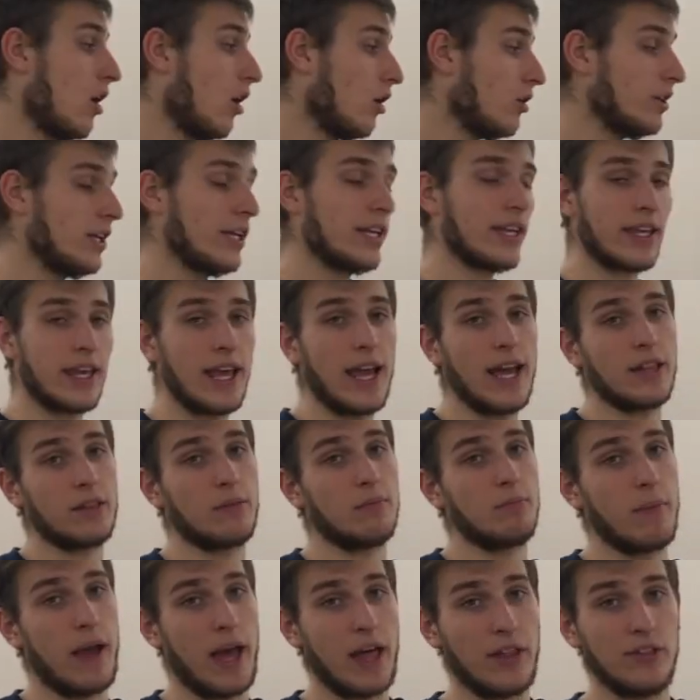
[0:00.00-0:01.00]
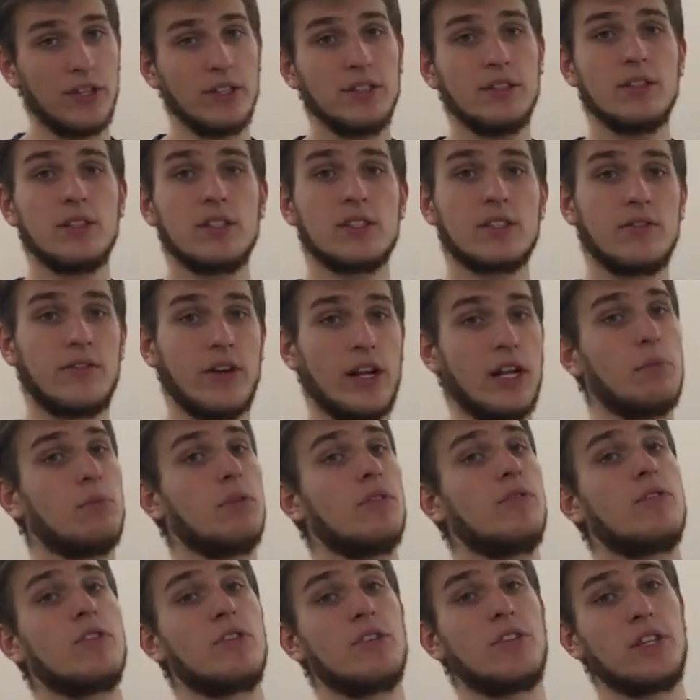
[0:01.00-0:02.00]
Only get method is
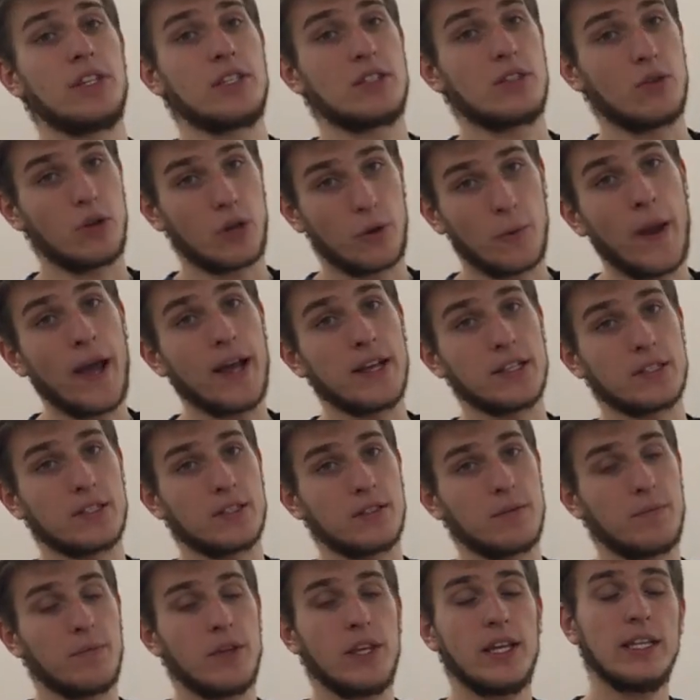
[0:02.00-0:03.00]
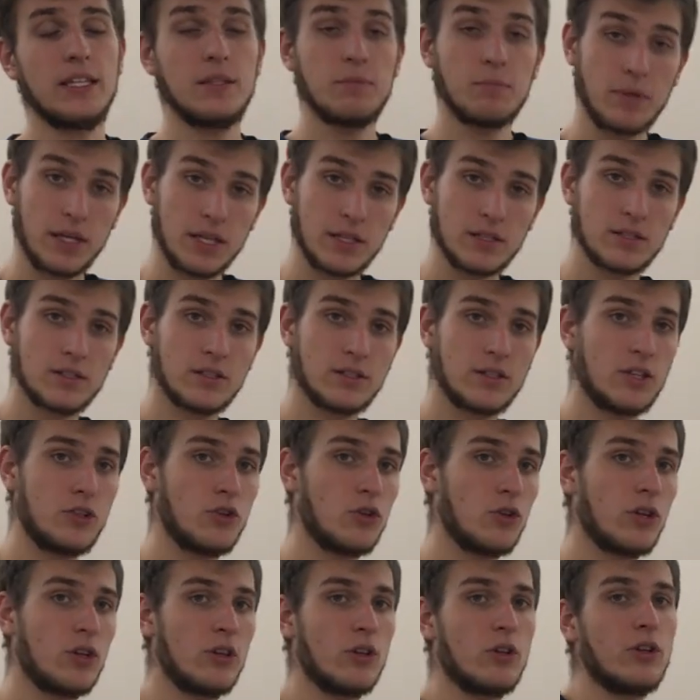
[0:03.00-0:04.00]
available for this request. It means
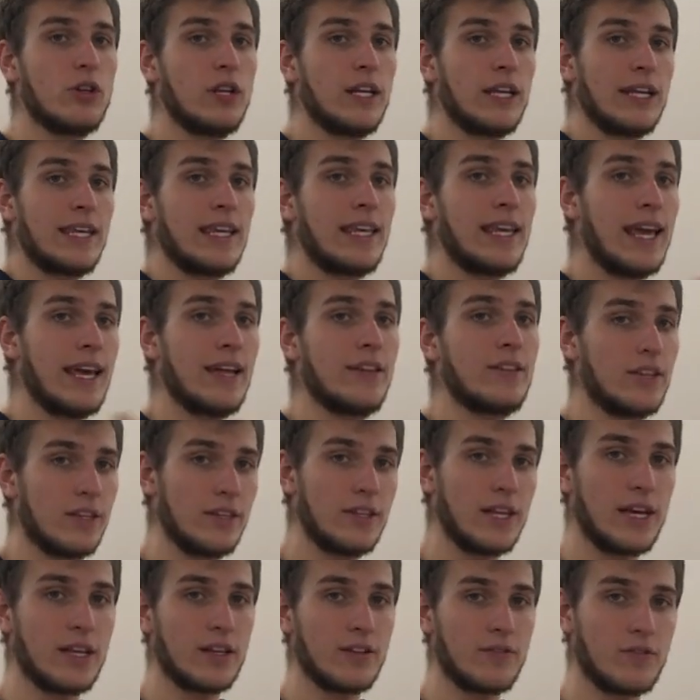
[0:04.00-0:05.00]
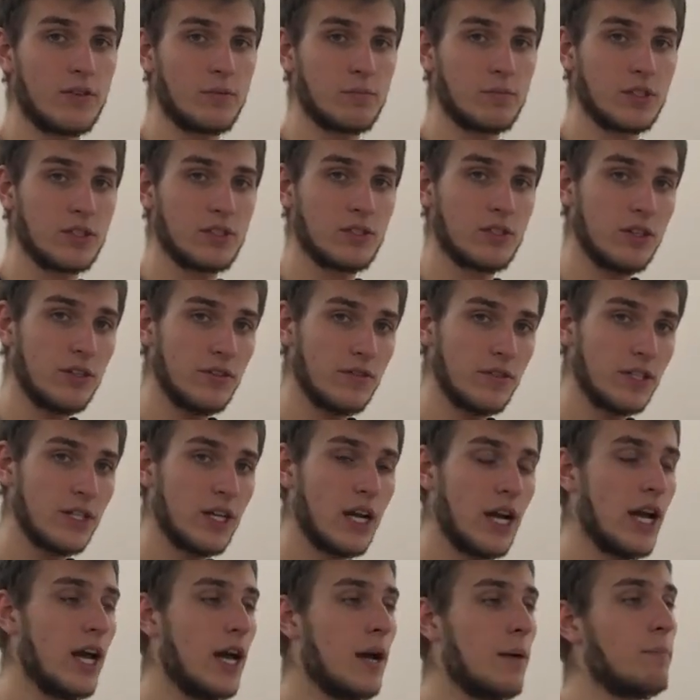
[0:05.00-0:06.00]
that you can only get the data from the
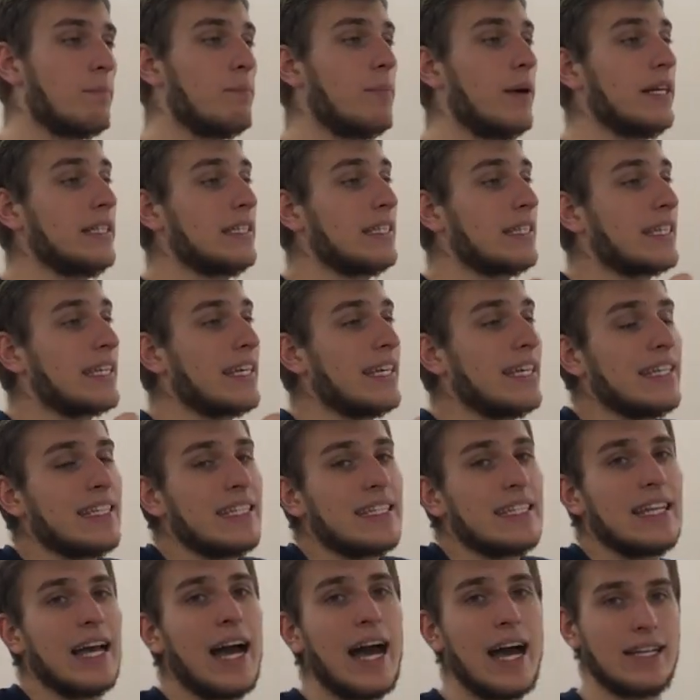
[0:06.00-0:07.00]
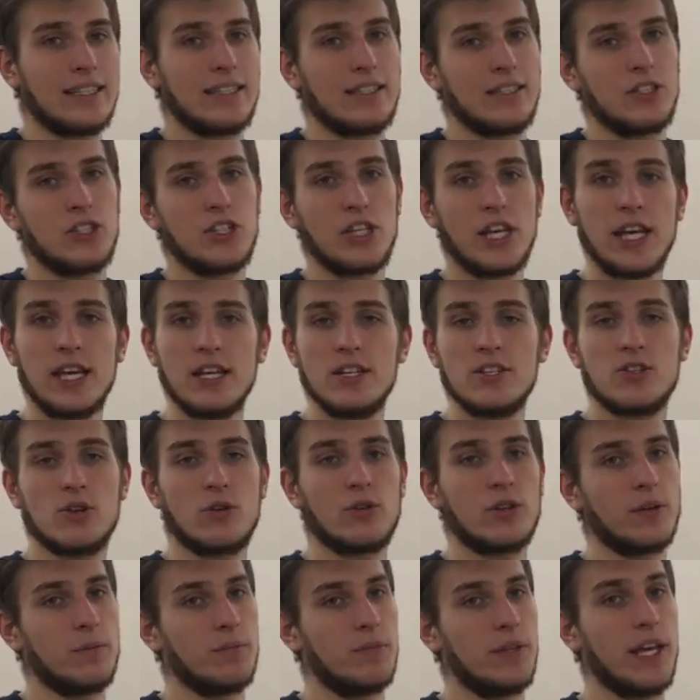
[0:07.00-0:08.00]
server, but cannot change
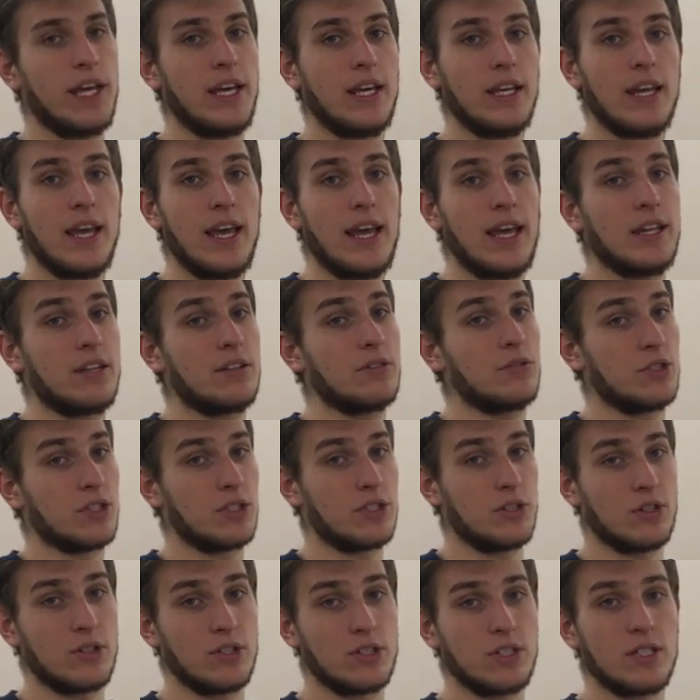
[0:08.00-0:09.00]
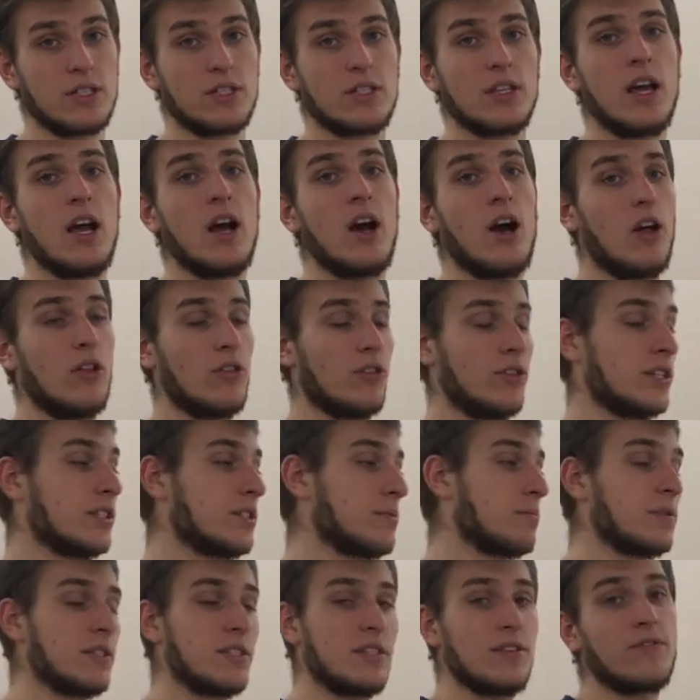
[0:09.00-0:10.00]
or update any resources on
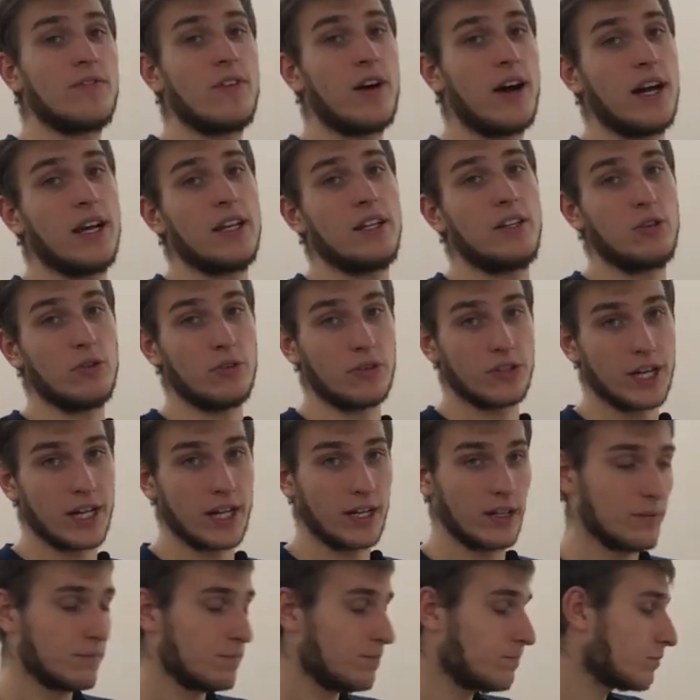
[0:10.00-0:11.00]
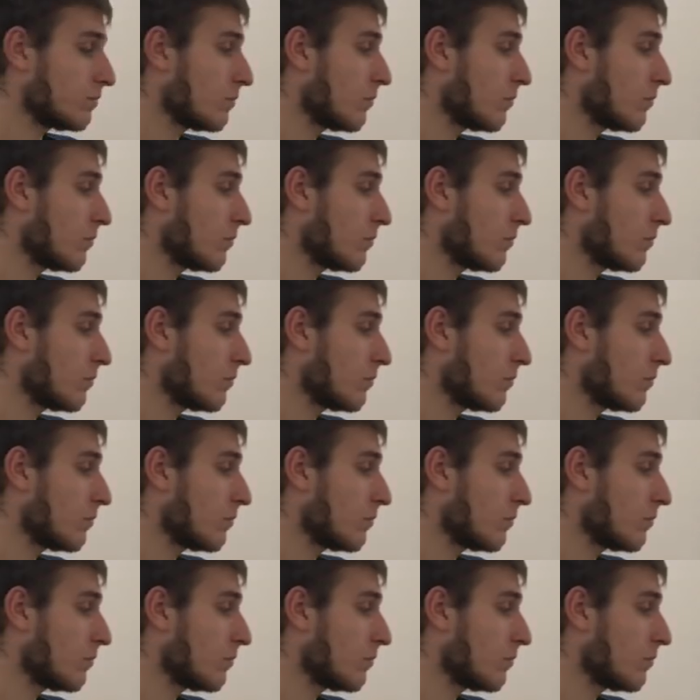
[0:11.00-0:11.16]
this specified URL.